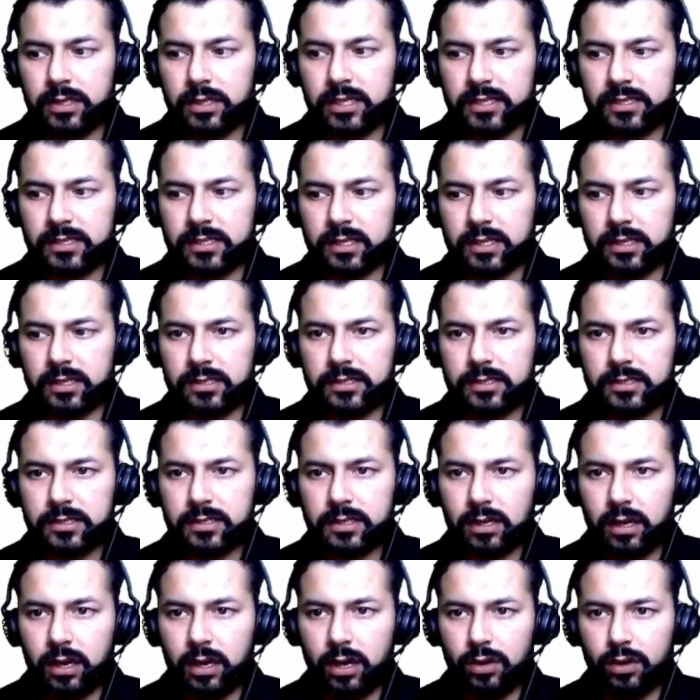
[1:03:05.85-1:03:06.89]

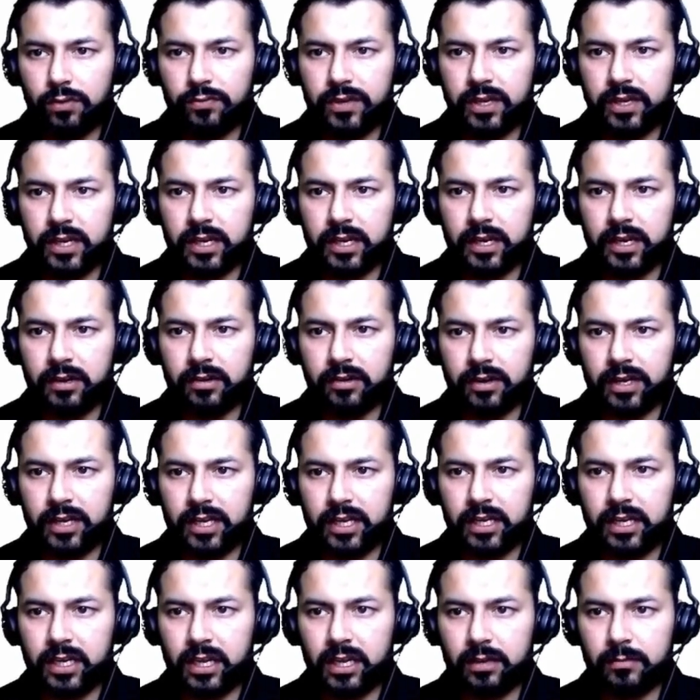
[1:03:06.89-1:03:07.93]
discuss how we can
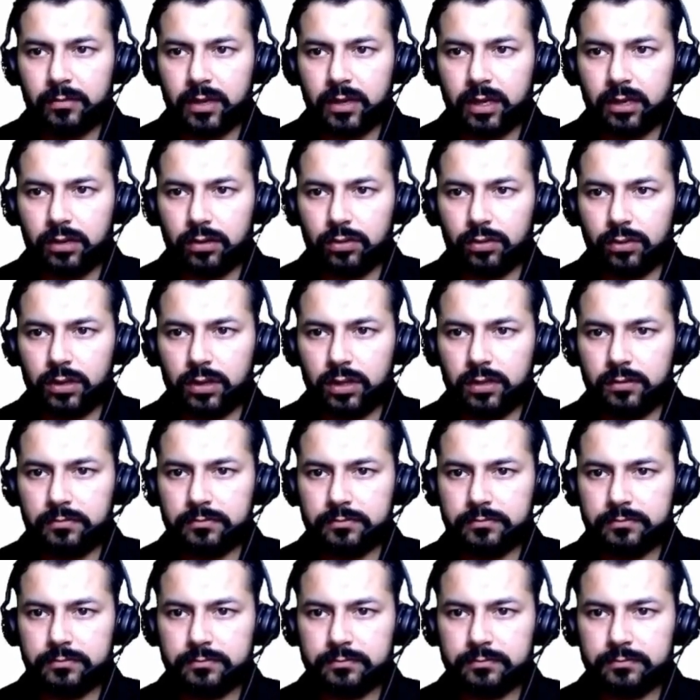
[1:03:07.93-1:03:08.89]
rename a column.